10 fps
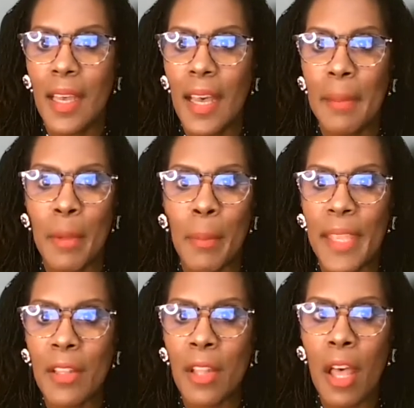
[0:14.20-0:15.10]
I'm a
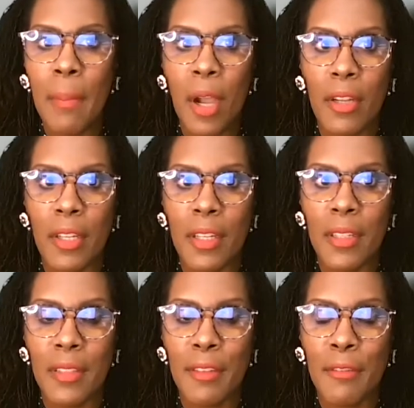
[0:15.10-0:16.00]
big law
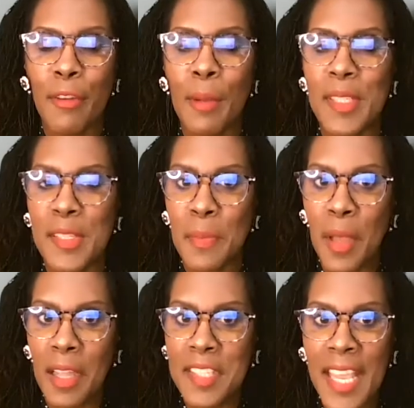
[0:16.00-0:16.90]
partner from a
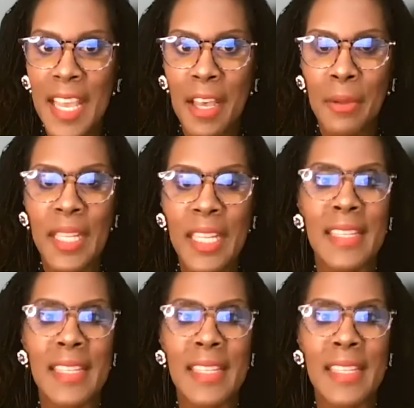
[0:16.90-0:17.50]
small town,